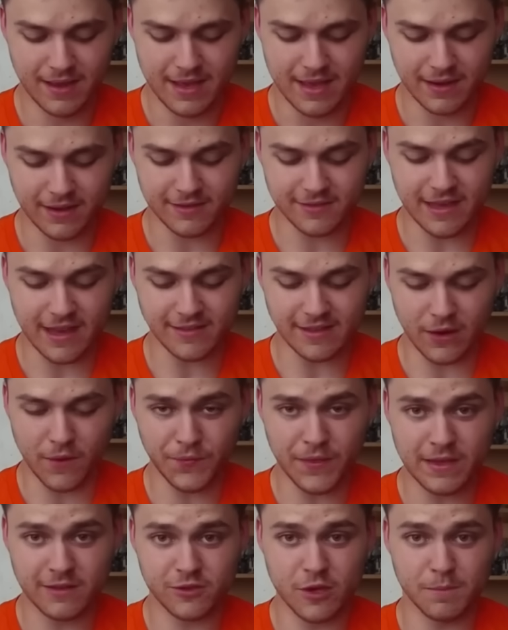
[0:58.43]
Because guys, I don't
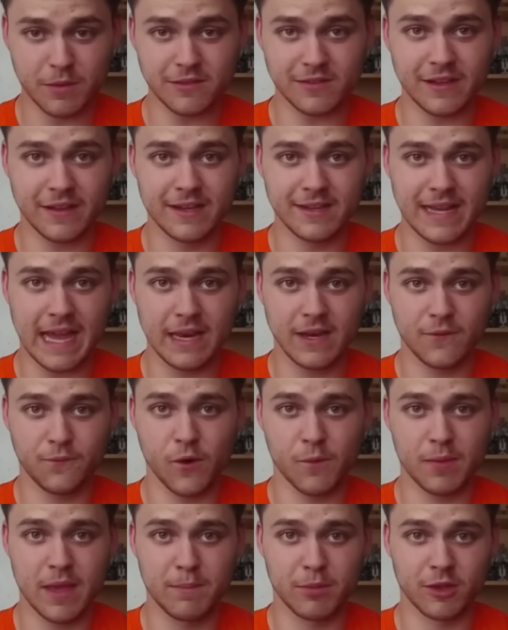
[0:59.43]
think Supercell intended
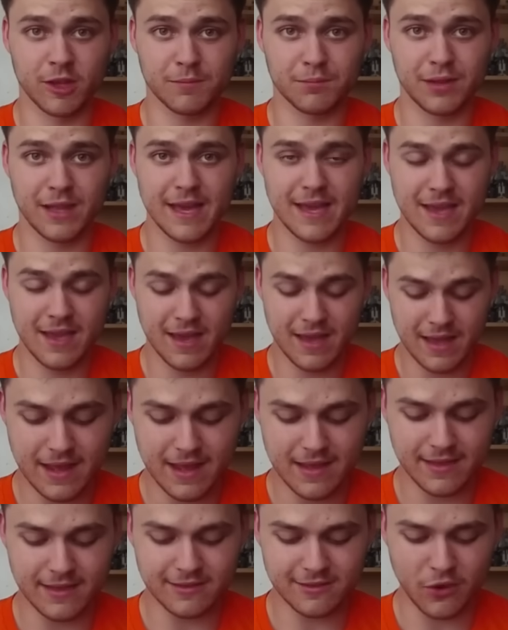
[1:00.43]
for people to play
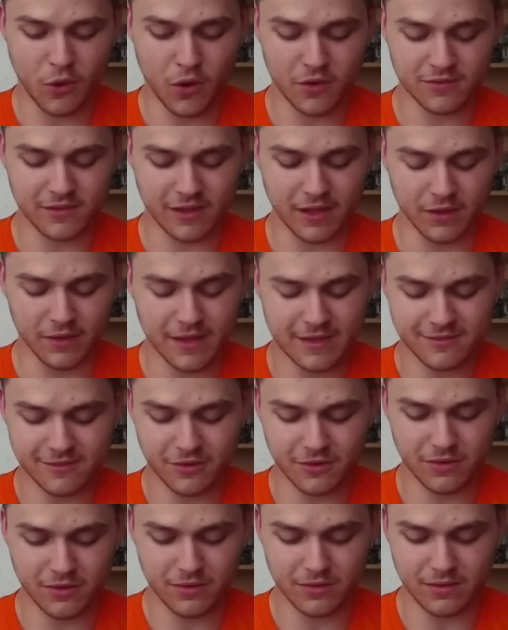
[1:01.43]
these toxic
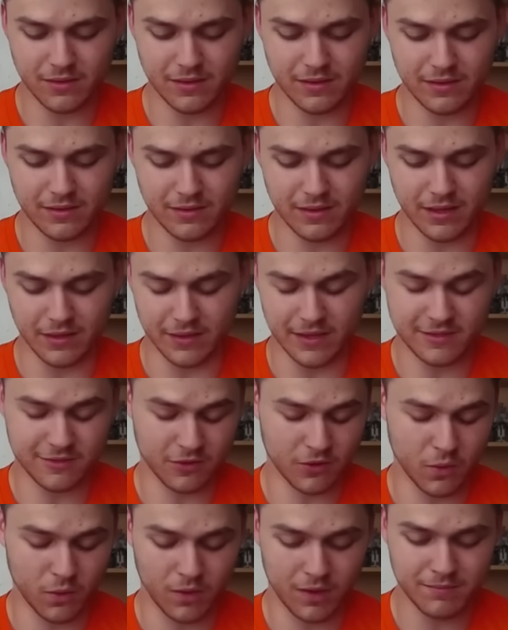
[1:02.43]
elixir
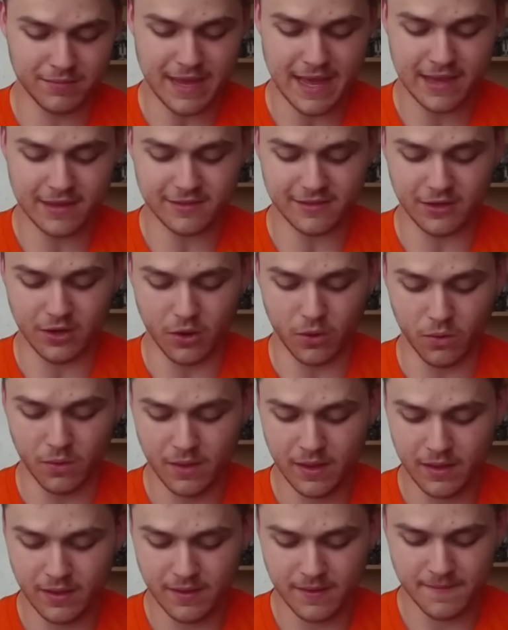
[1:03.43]
golem decks, you know,
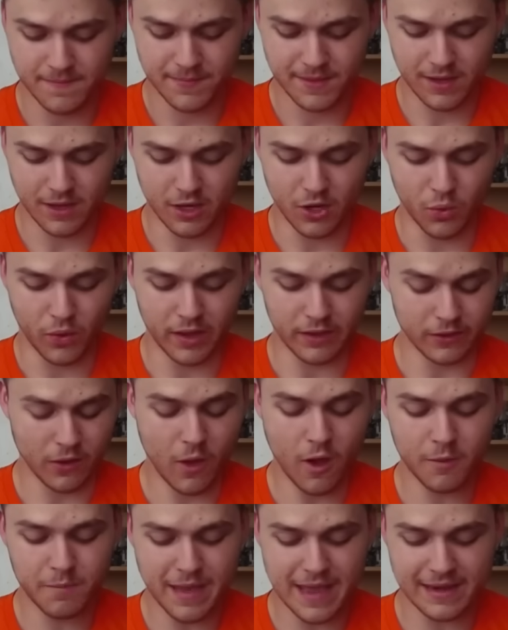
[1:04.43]
annoying
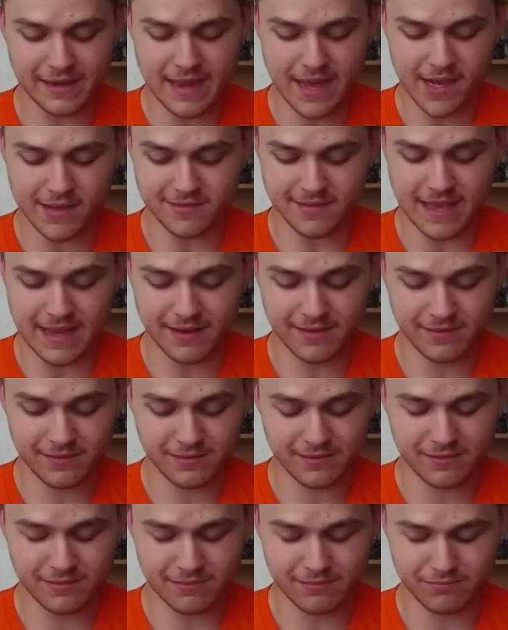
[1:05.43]
Logbait decks. They
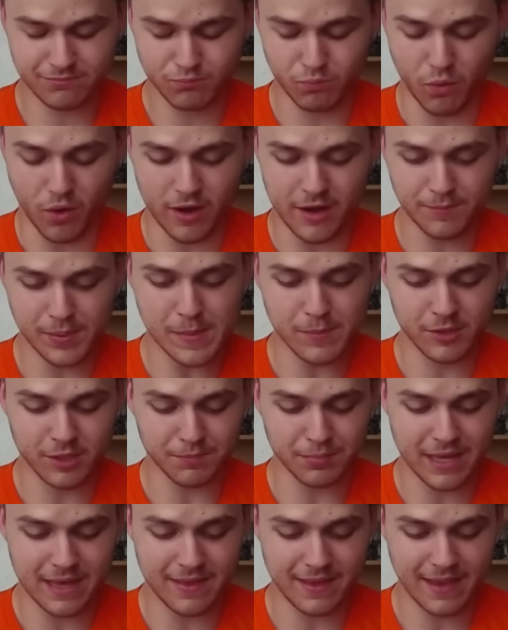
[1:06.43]
wanted people to
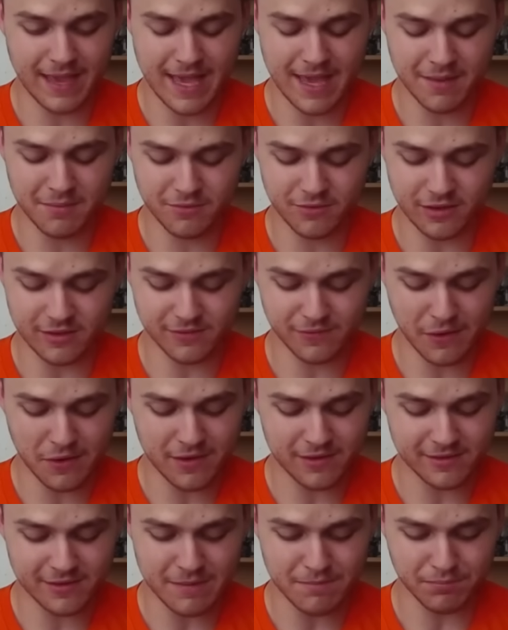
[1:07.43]
play the game just
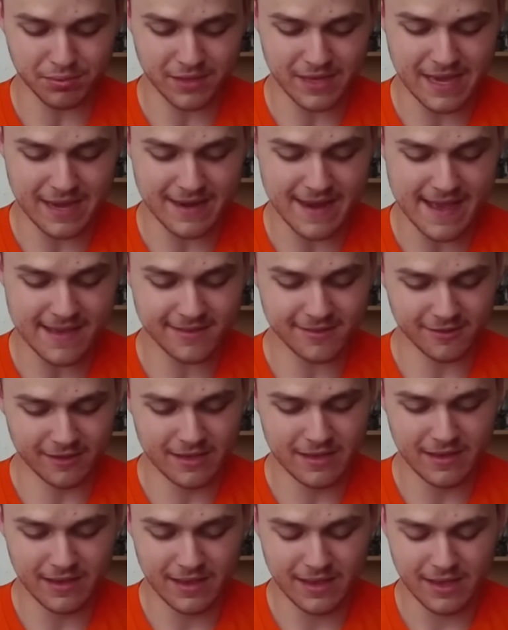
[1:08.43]
very simply and
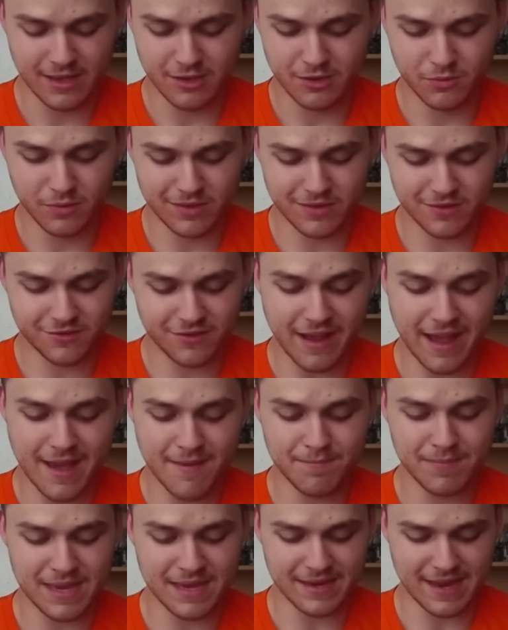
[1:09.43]
nicely with
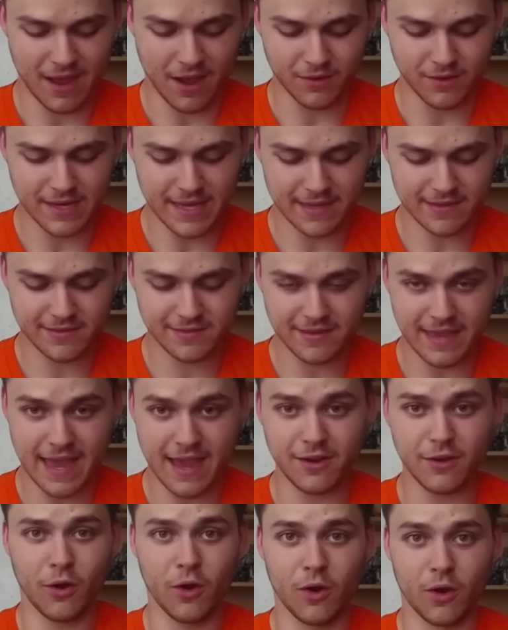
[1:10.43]
giant beatdown decks
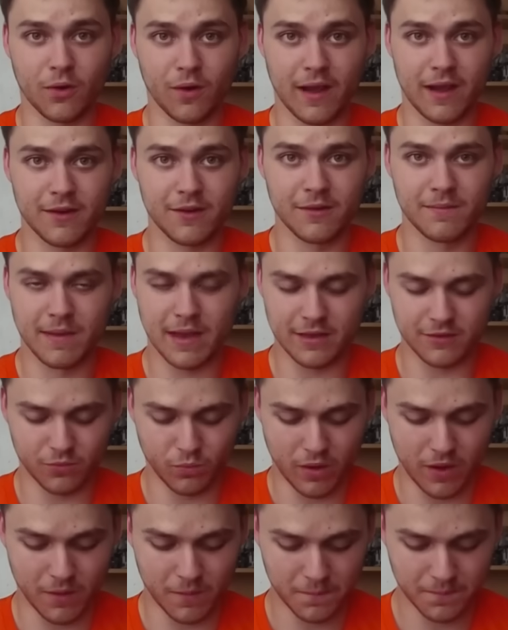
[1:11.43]
and Hog Rider as
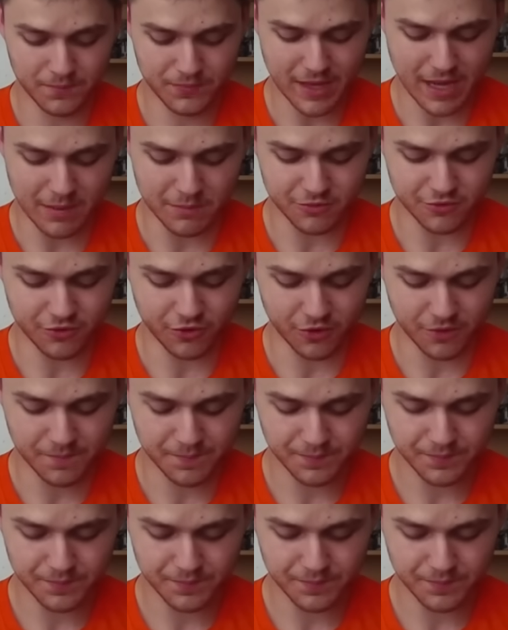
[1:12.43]
well, I'm sure.